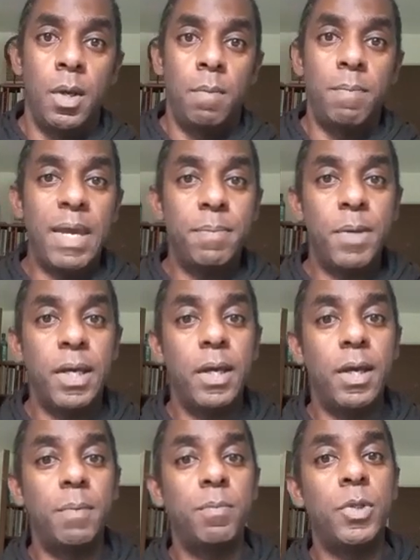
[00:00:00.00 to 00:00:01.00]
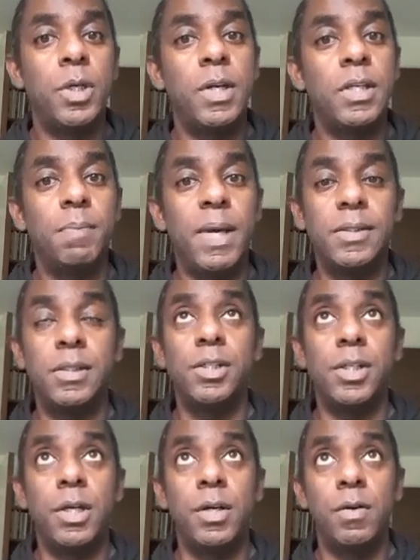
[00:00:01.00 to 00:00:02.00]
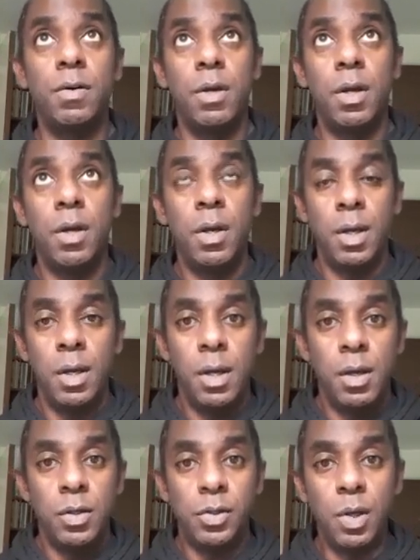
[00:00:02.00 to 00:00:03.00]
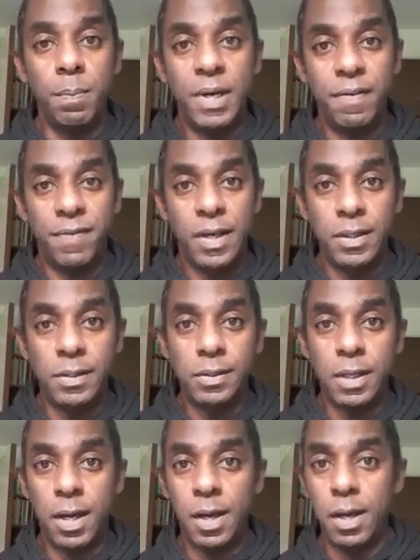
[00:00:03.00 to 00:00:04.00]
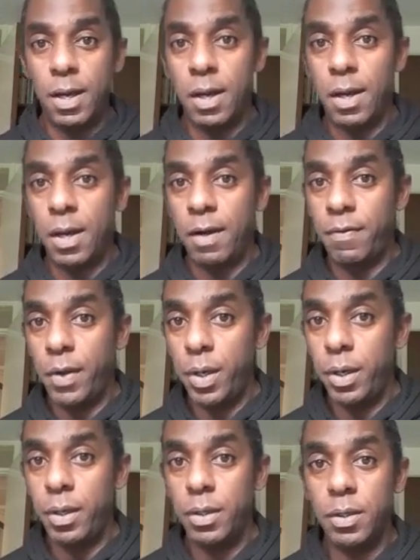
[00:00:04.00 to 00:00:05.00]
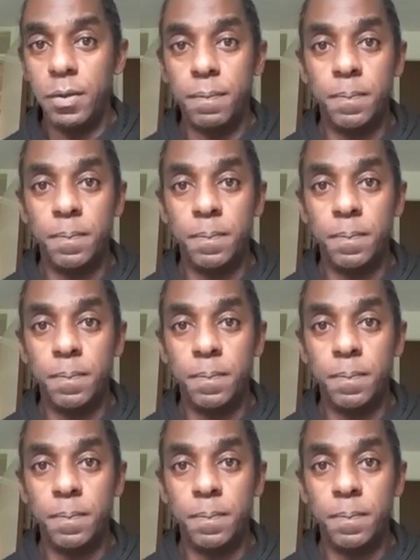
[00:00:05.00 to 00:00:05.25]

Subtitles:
made me do this message. And so many things that I've heard